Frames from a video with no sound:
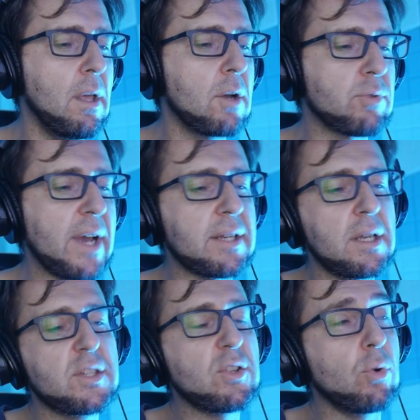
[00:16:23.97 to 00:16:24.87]
Right.
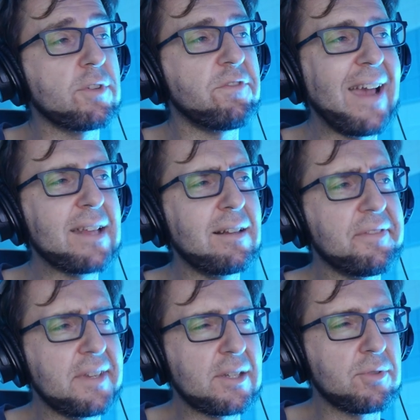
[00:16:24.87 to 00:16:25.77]
So the final
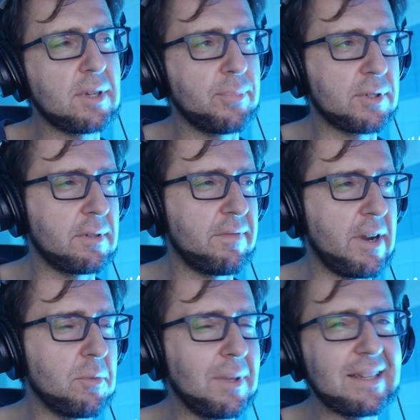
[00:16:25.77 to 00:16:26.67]
thing that you can put in a
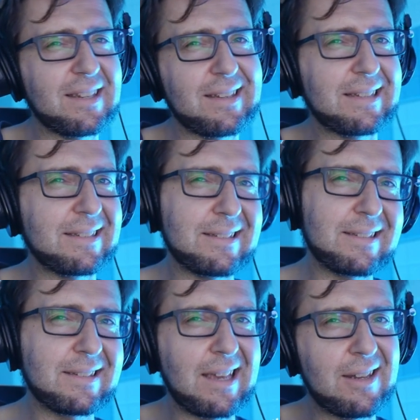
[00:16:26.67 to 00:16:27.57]
variable, and it
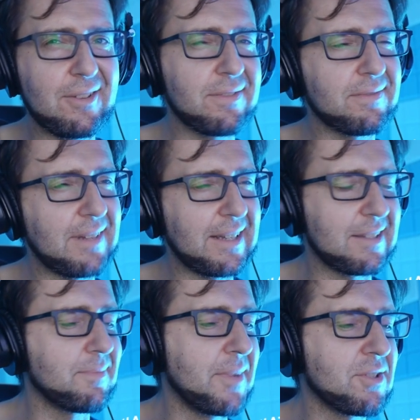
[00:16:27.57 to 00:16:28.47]
is kind of like a
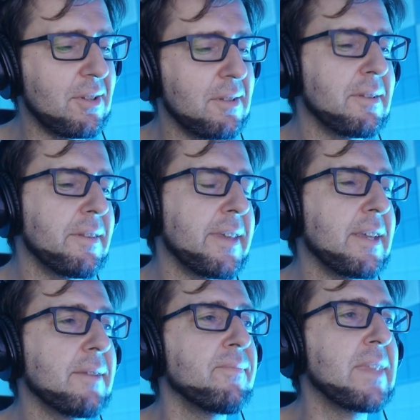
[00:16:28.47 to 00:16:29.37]
special
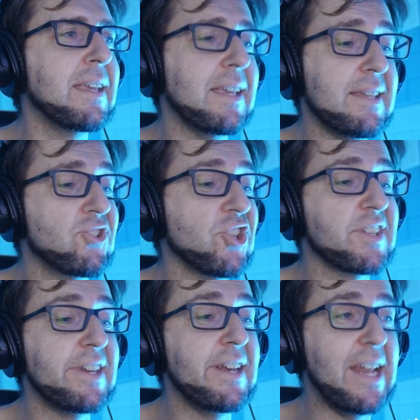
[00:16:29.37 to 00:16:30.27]
thing, is
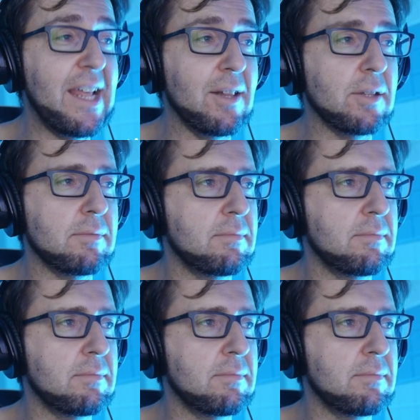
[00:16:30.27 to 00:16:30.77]
just nil.